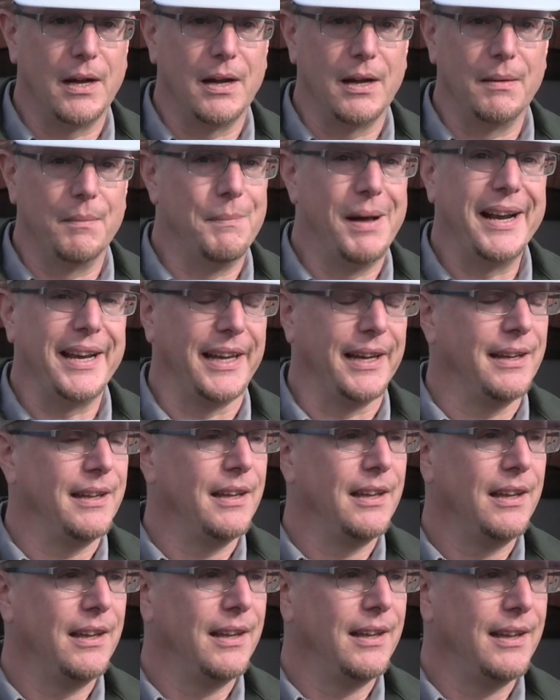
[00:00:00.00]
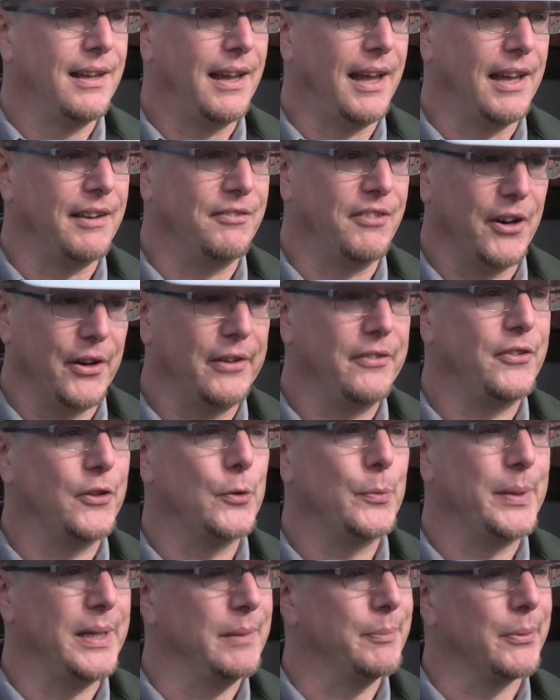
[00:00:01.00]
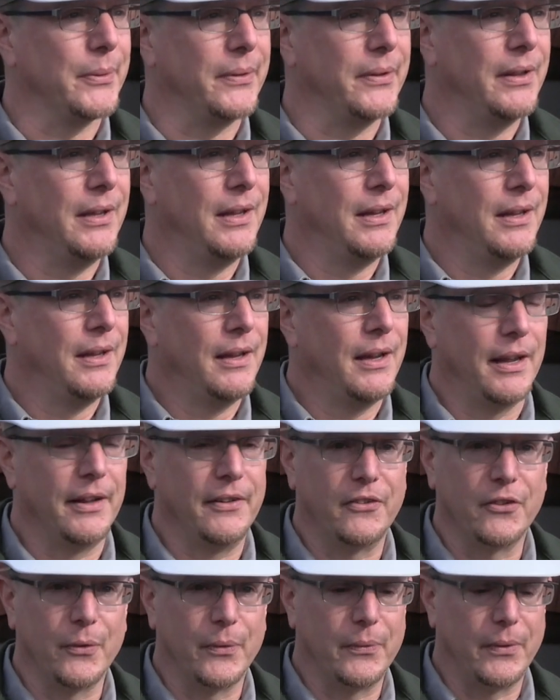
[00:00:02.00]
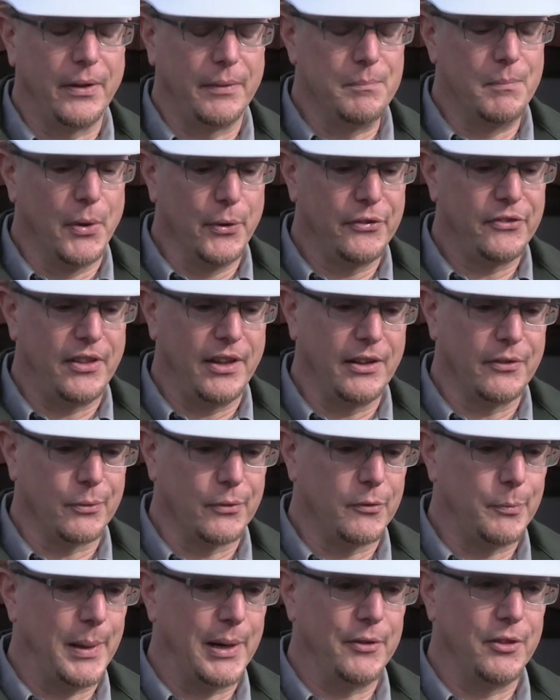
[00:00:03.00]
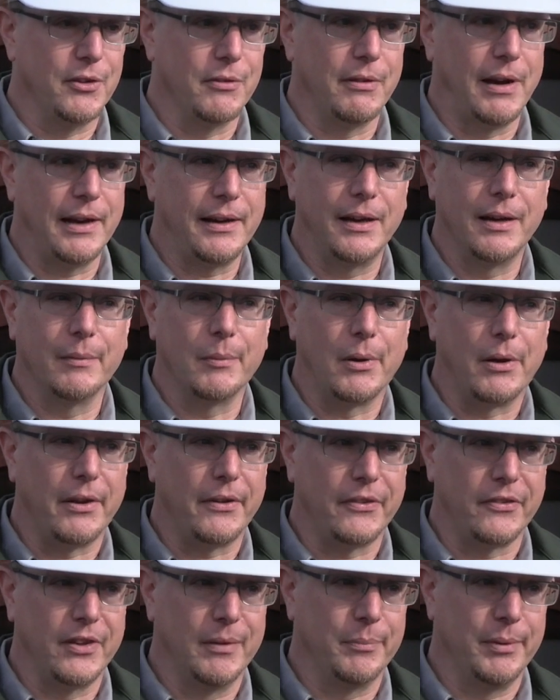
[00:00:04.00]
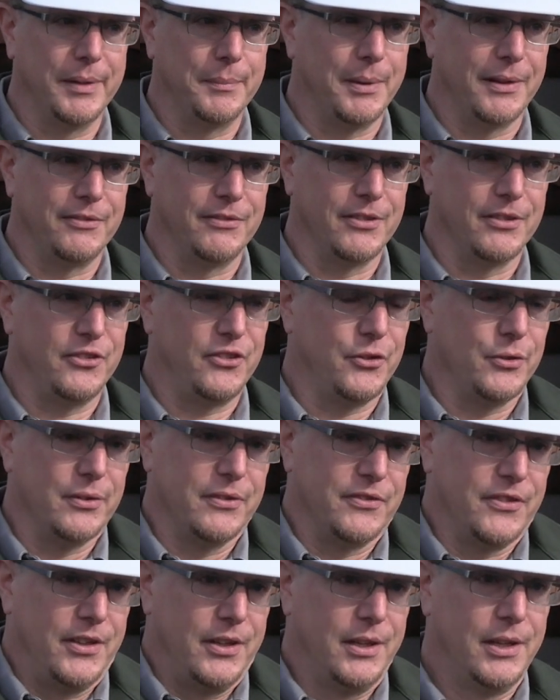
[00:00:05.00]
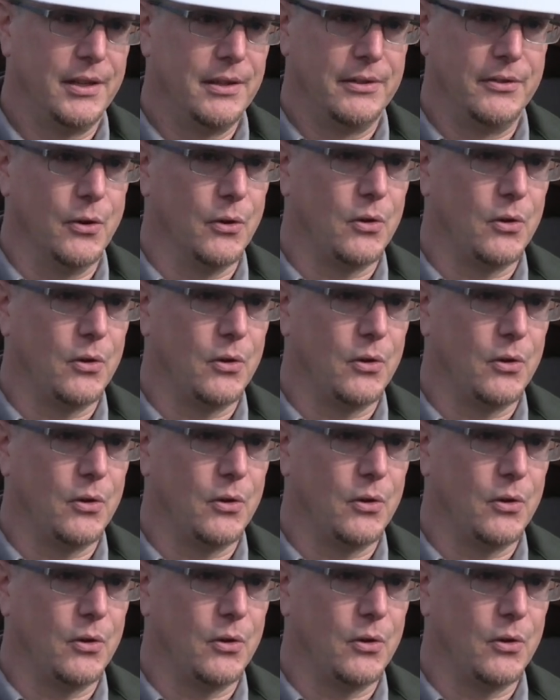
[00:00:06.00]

money and very few people. And so most things were spared the wrecking ball simply by virtue of no